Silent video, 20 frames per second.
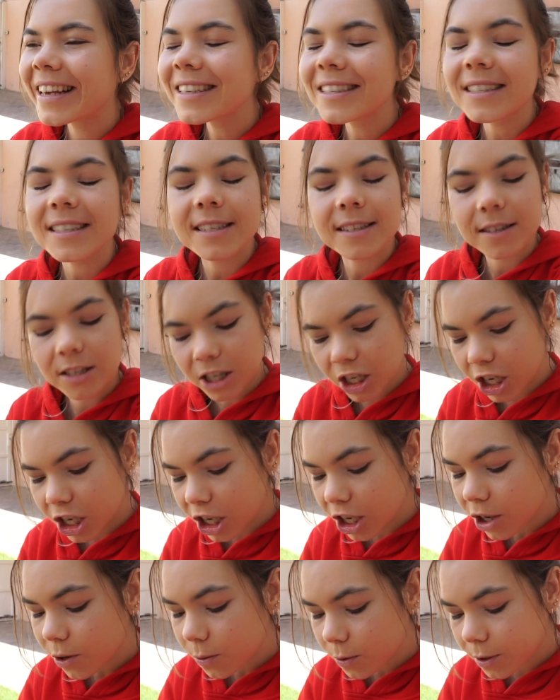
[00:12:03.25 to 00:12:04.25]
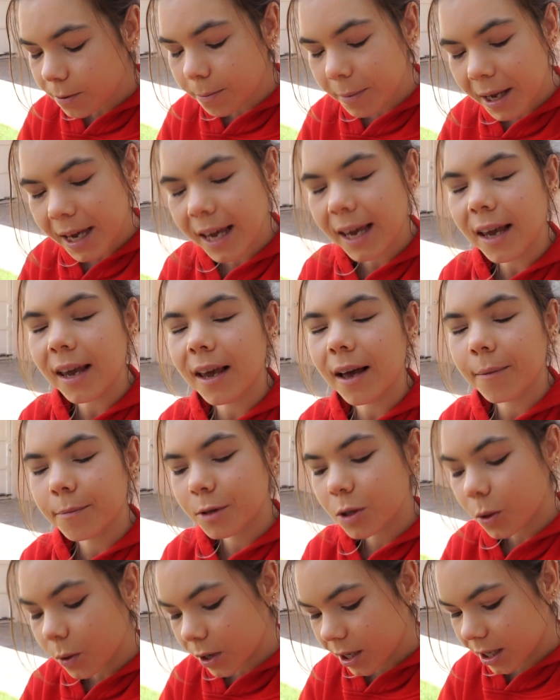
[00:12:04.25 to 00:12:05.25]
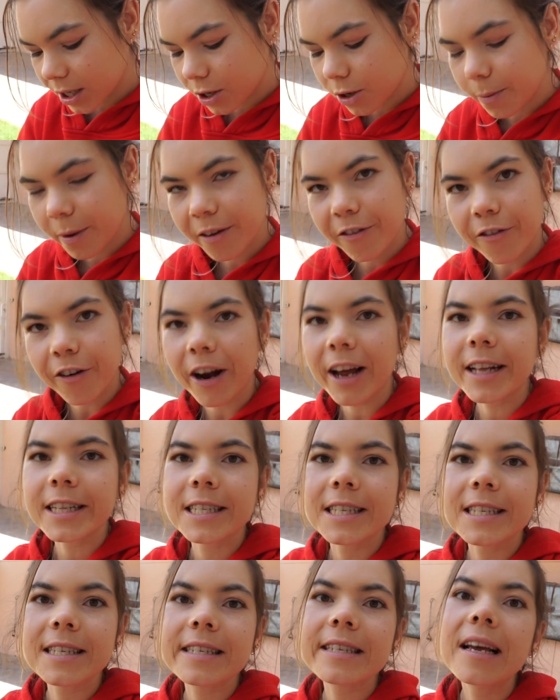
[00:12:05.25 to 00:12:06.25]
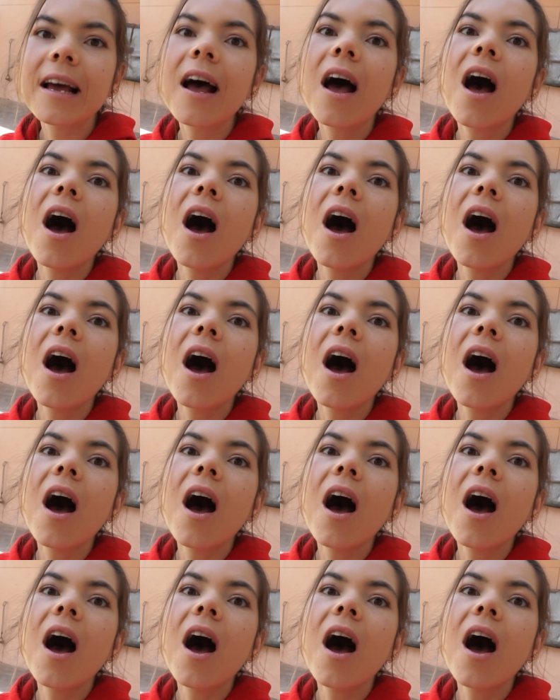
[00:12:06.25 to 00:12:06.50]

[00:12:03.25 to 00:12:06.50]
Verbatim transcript: this excuse me, I'm talking to my friends.